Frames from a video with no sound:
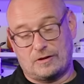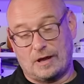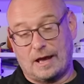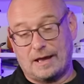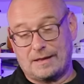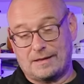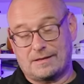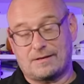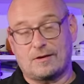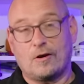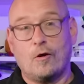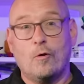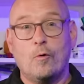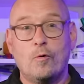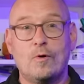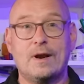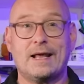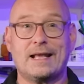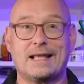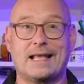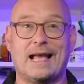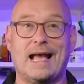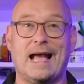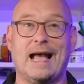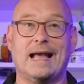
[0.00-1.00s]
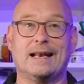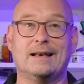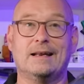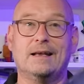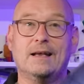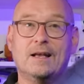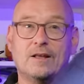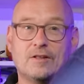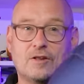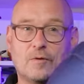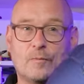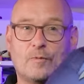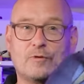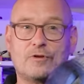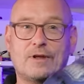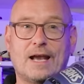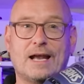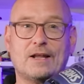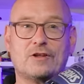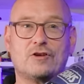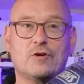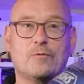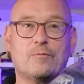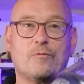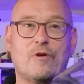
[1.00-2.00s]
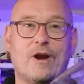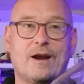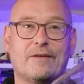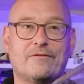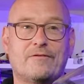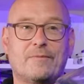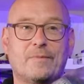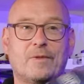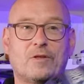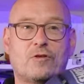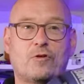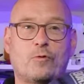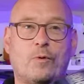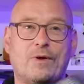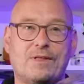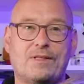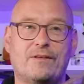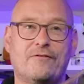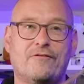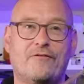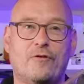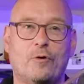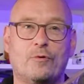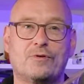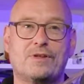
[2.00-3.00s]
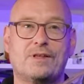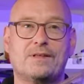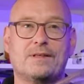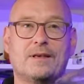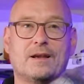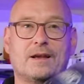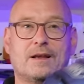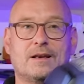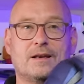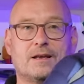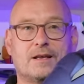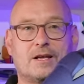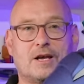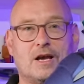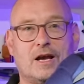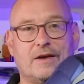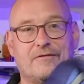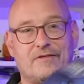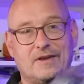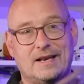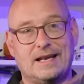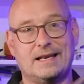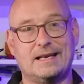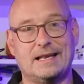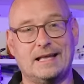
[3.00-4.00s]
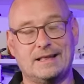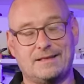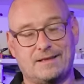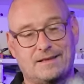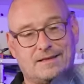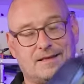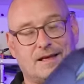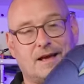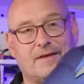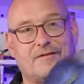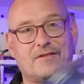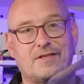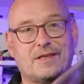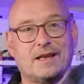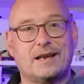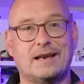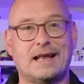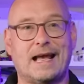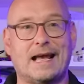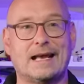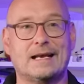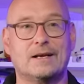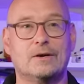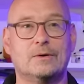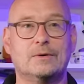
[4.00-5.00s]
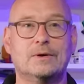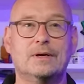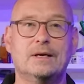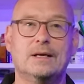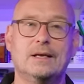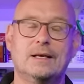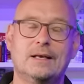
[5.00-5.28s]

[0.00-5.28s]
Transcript: does all it can to protect your brain from the twisting forces that can occur if your lid hits a surface at an angle.